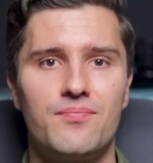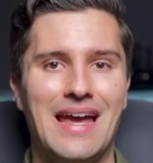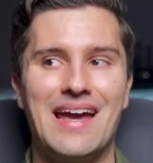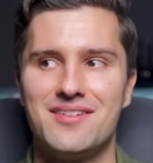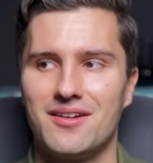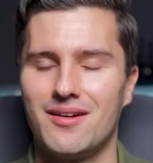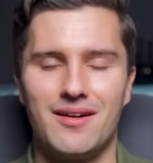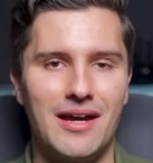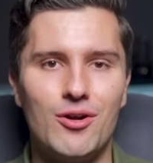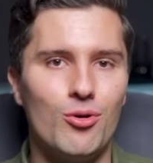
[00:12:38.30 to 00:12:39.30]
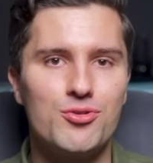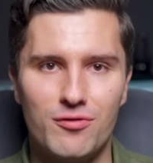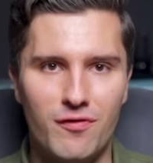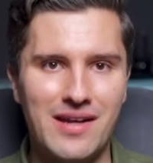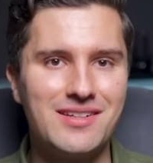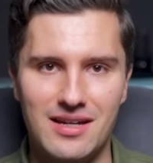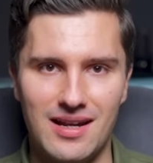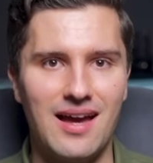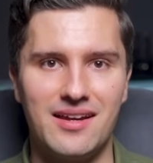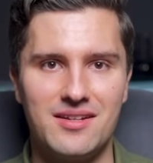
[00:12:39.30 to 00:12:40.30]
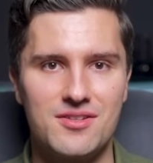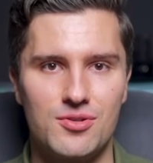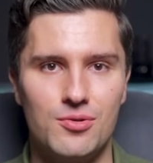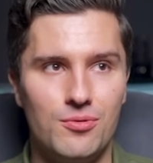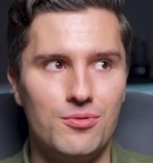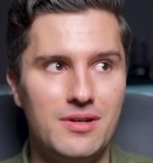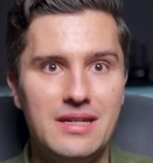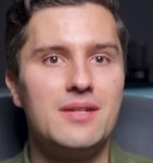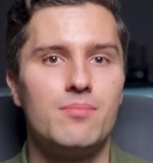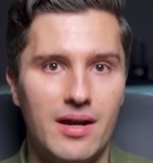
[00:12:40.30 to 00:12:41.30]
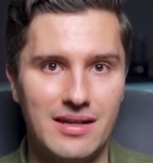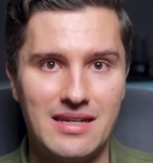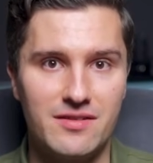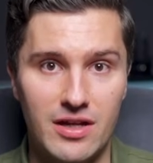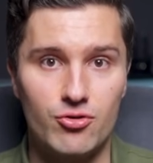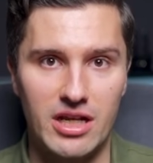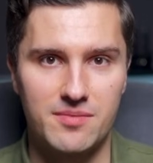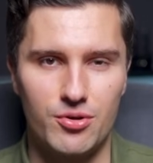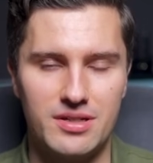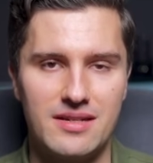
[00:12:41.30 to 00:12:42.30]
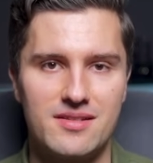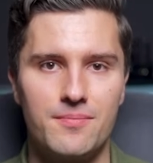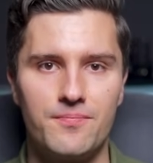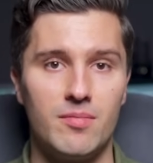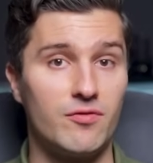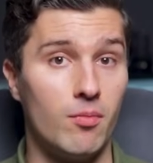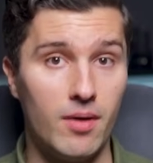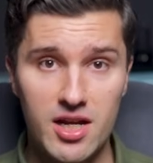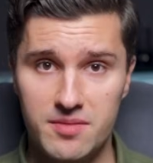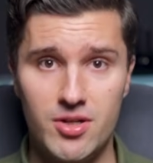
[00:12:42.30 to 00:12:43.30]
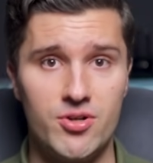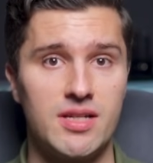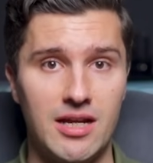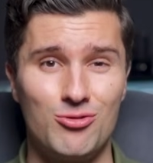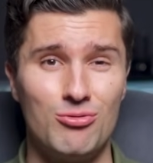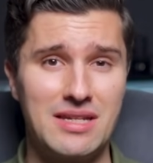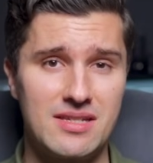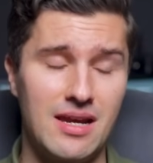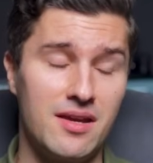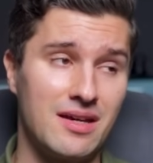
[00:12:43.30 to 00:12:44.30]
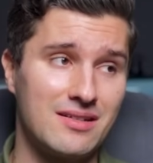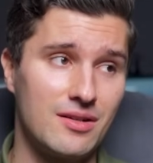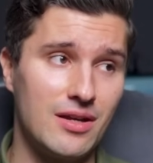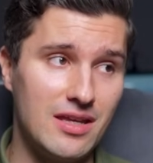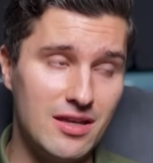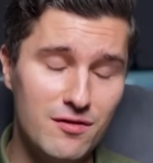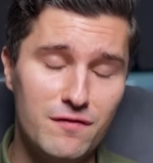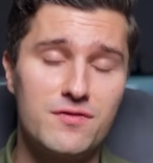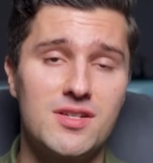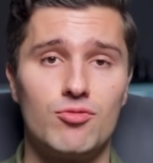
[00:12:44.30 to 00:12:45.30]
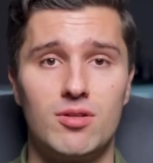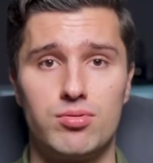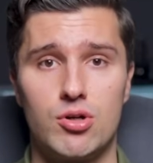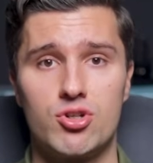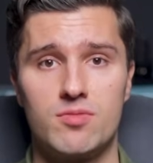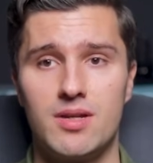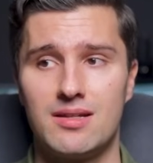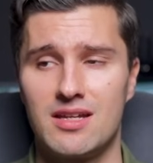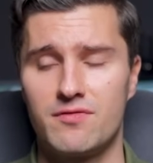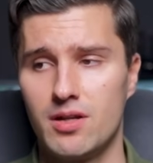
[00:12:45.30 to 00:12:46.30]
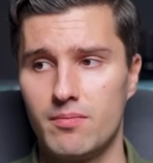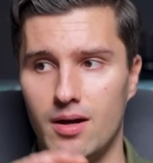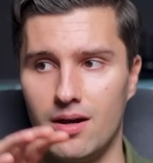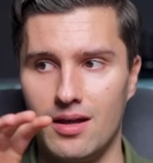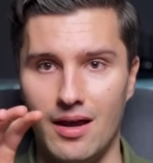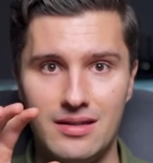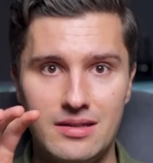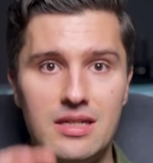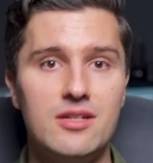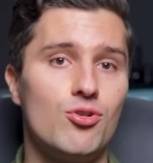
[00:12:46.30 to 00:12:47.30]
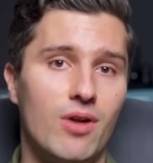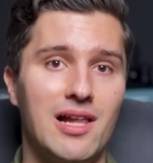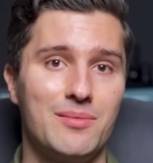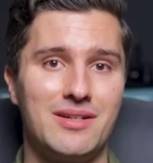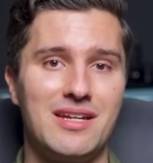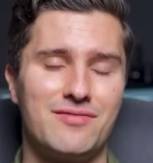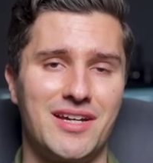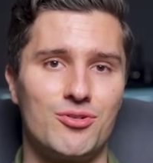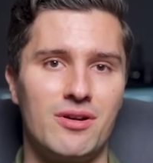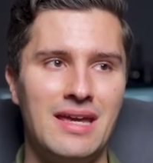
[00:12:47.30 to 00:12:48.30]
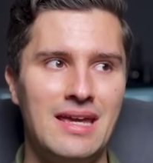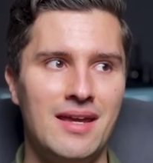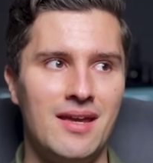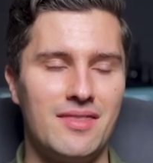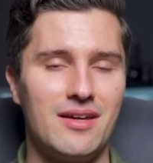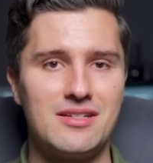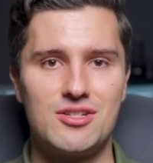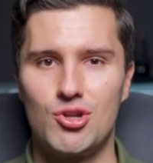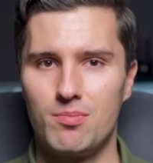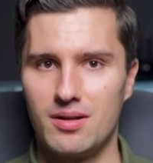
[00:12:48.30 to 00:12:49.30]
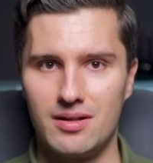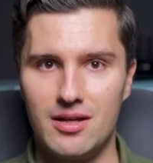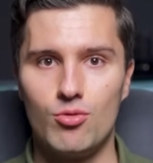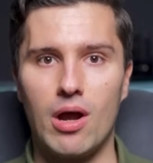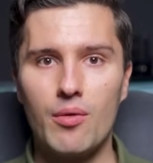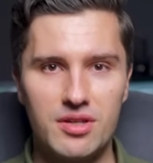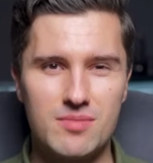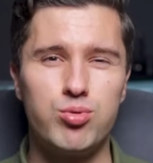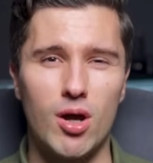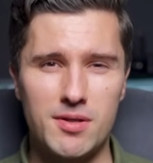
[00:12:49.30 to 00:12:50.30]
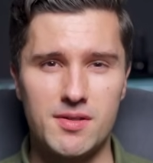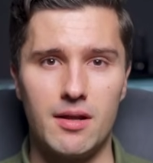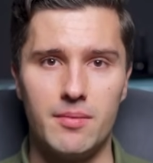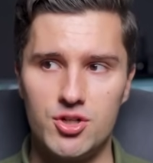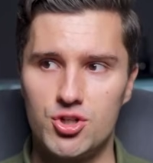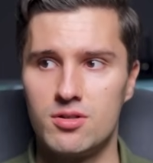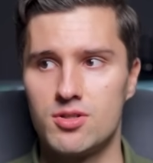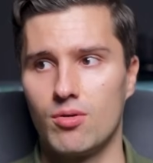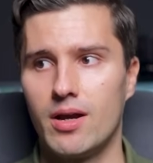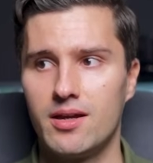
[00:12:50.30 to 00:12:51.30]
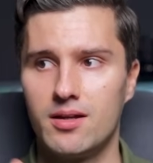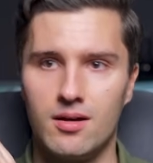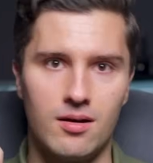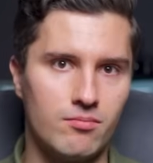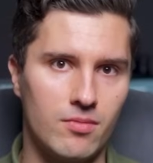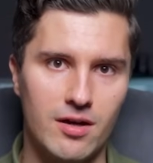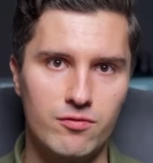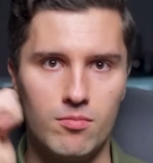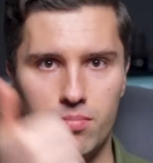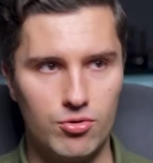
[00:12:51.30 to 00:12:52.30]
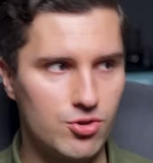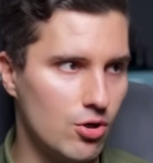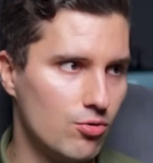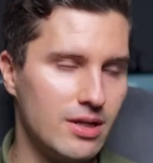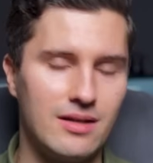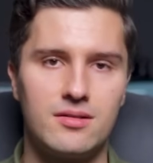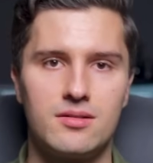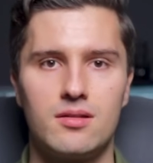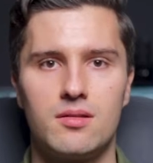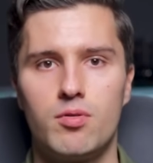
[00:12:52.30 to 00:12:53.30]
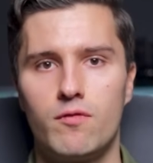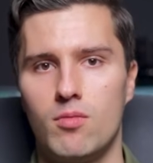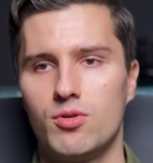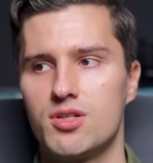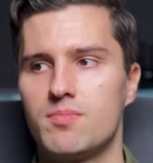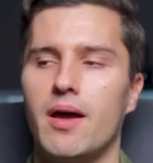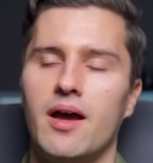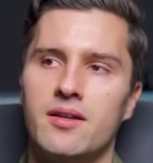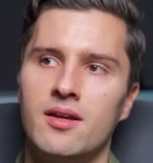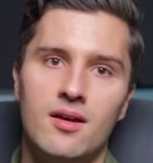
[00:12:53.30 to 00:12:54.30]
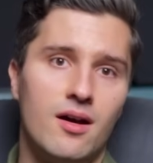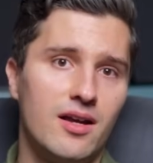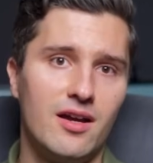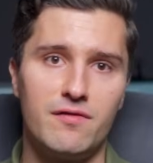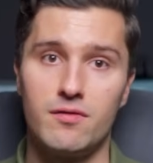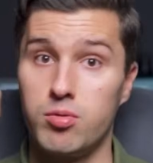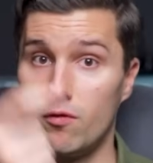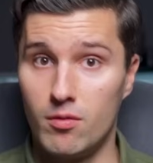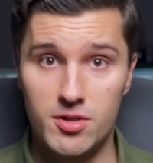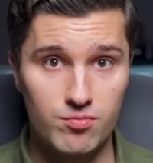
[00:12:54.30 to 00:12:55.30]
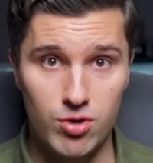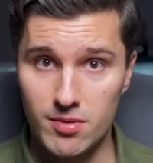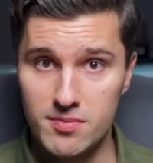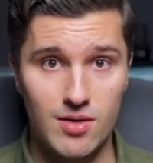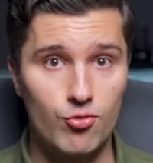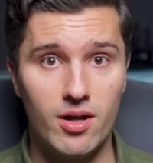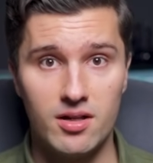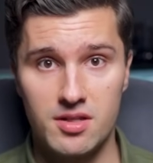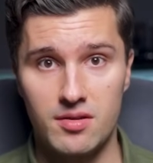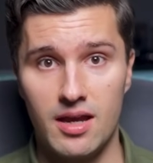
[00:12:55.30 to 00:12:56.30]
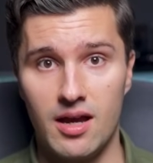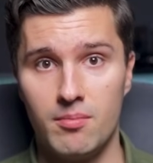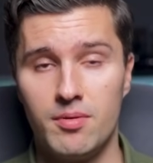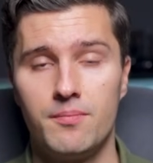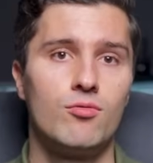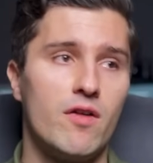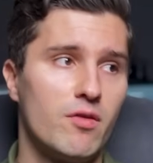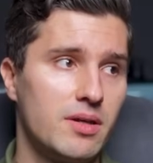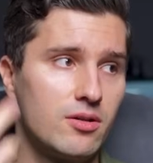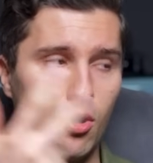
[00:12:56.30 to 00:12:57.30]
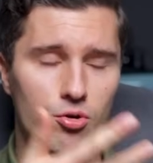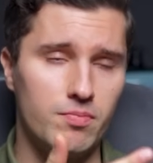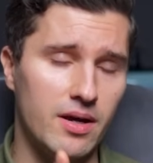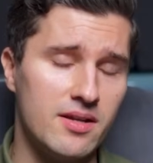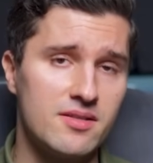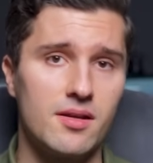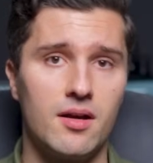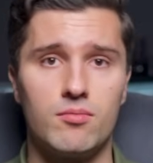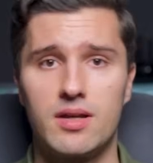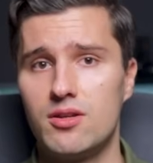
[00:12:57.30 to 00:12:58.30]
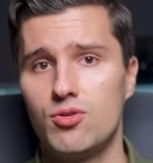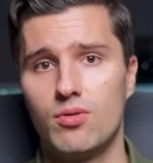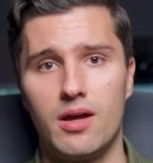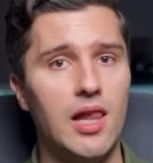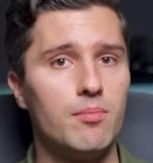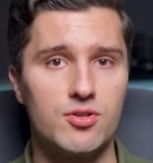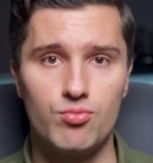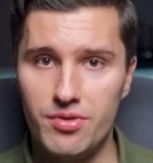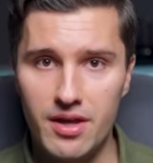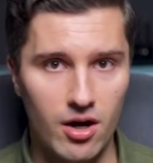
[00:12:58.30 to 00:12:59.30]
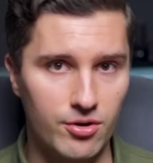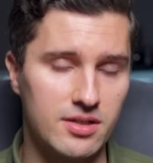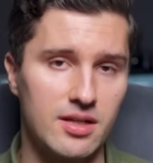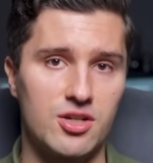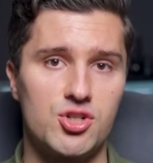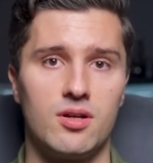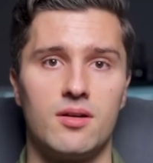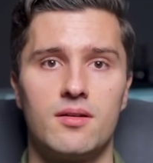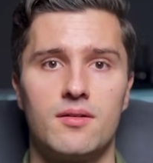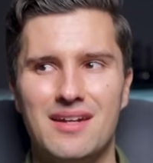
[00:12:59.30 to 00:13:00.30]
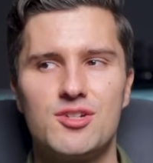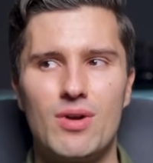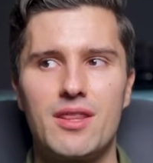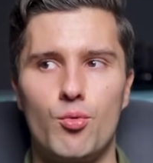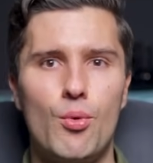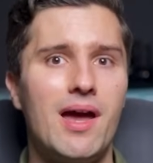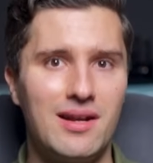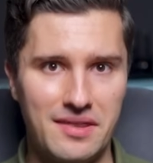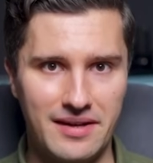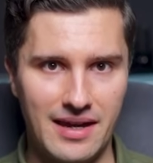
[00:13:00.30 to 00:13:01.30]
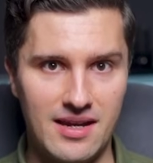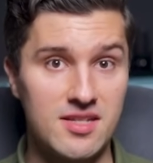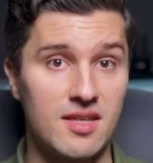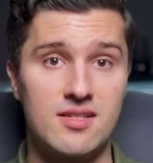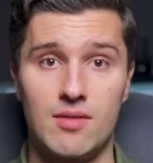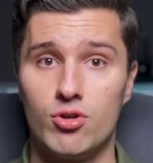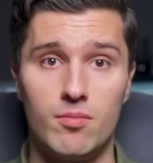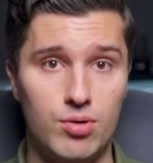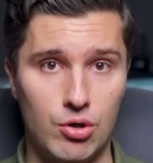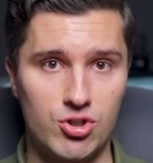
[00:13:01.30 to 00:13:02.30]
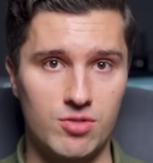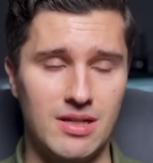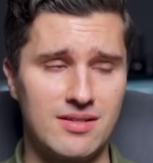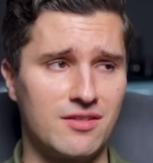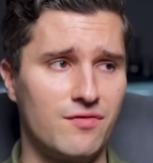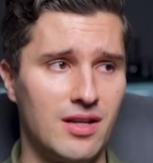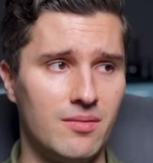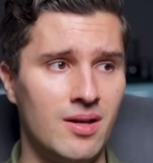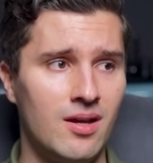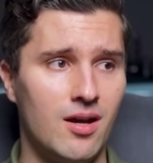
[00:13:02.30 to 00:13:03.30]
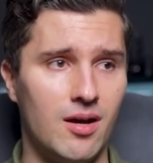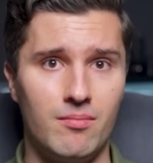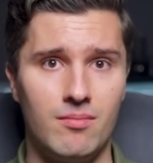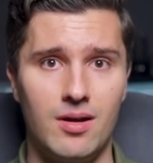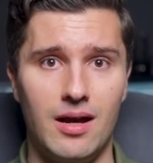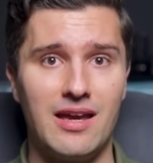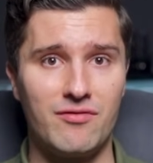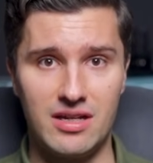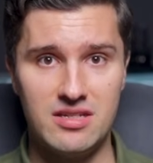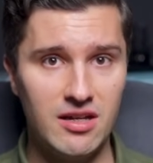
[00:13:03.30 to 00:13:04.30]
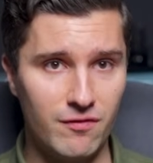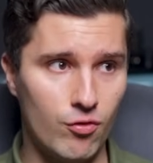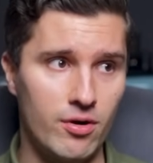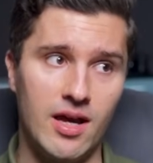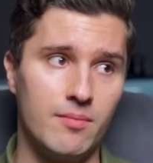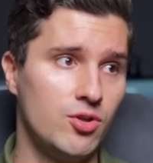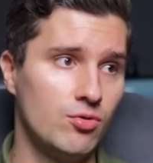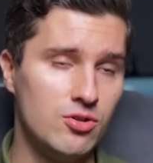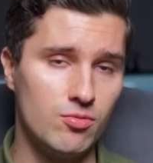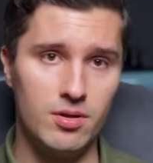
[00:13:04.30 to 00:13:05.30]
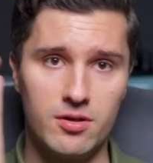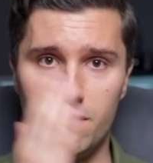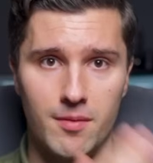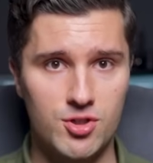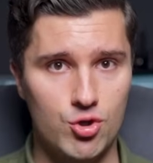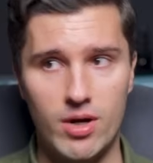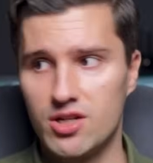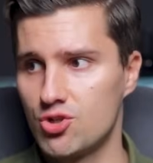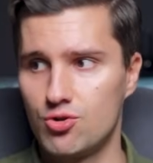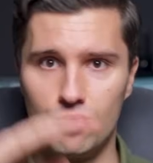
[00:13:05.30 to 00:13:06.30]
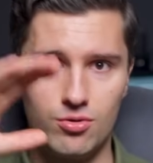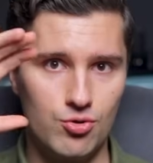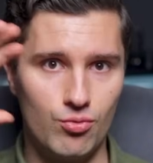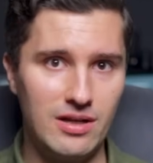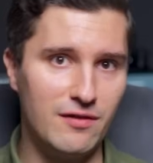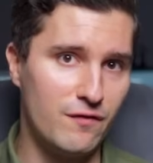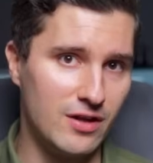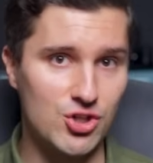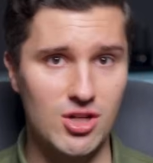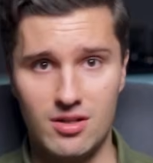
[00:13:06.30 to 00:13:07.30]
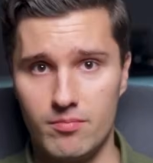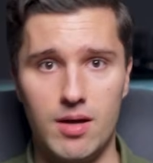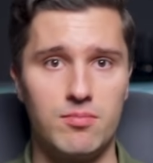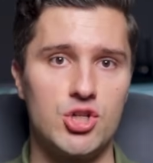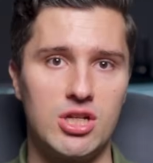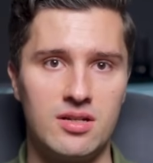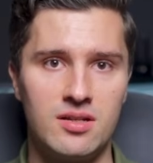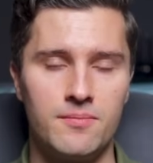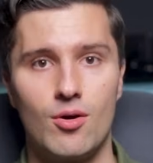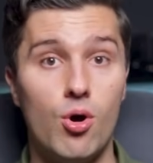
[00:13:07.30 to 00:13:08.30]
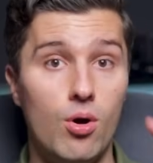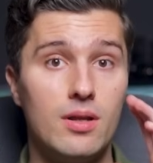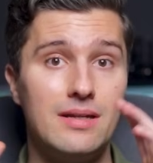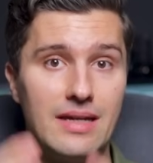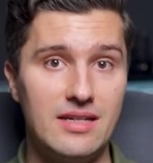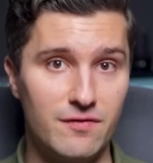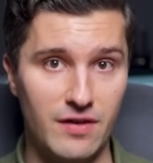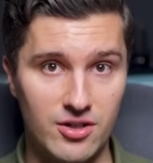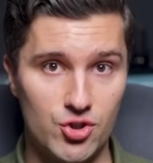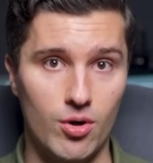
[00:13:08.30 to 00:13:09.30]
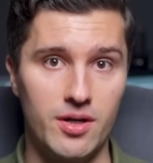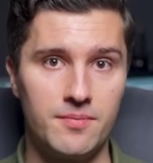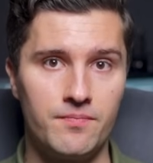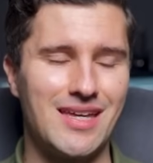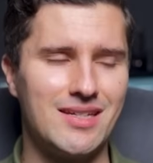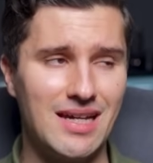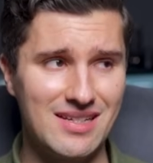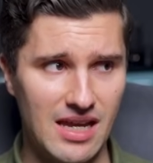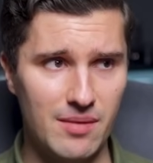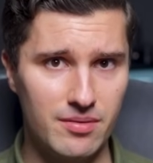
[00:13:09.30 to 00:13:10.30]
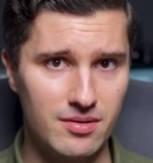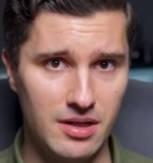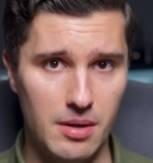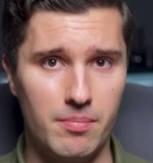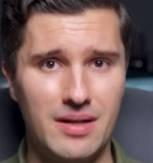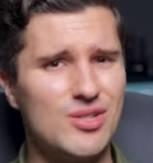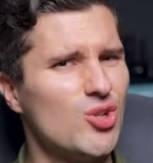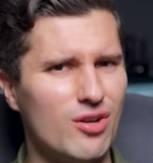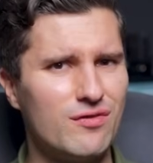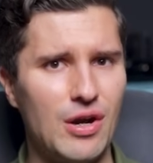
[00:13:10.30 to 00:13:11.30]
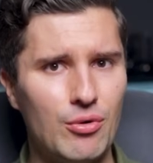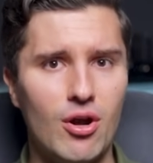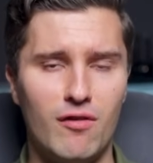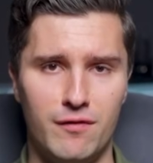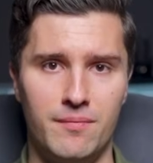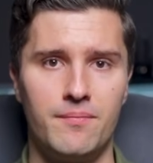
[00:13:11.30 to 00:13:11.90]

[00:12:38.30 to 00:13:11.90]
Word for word: And I also find clients who, who need my native Android expertise. But from my experience, I can really say that if someone approaches me and says, Philipp, I, I need your help in native Android, then it's typically around these problems that I mentioned. So, hey, um, I have compose code and uh, the performance is bad. I have performance problems somewhere else in the app. We have a big code base. Um, can you help us with the architecture? And it's rather rarely the case that someone approaches me and says, Philipp, um, I have an idea for an app. You need to it from scratch to, to really finish it and publish it all in native Android. That does happen, but not very often.